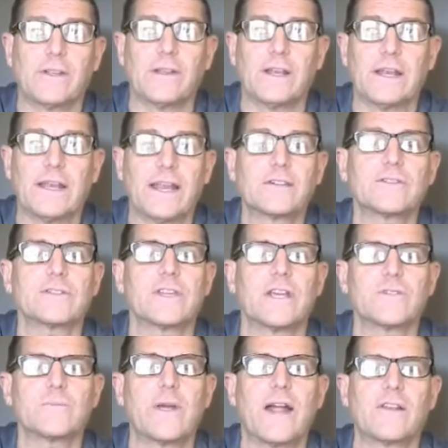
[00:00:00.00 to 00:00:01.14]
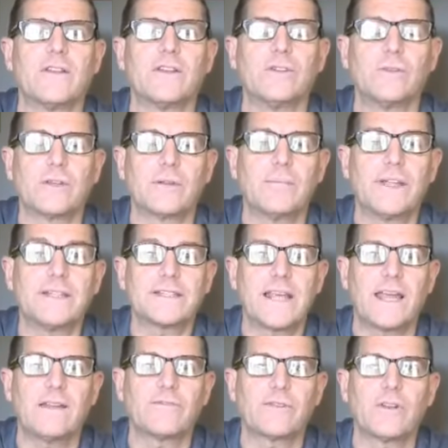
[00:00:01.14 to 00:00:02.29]
and an exercise pattern that you can
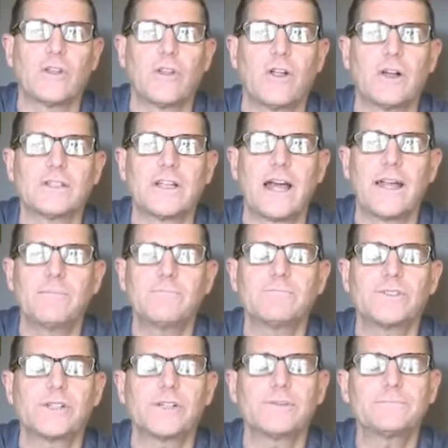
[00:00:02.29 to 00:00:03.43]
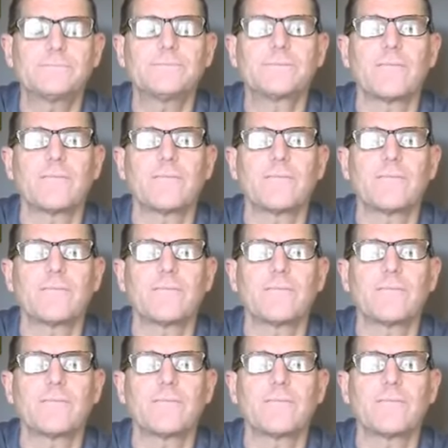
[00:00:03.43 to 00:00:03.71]
maintain for the long time term,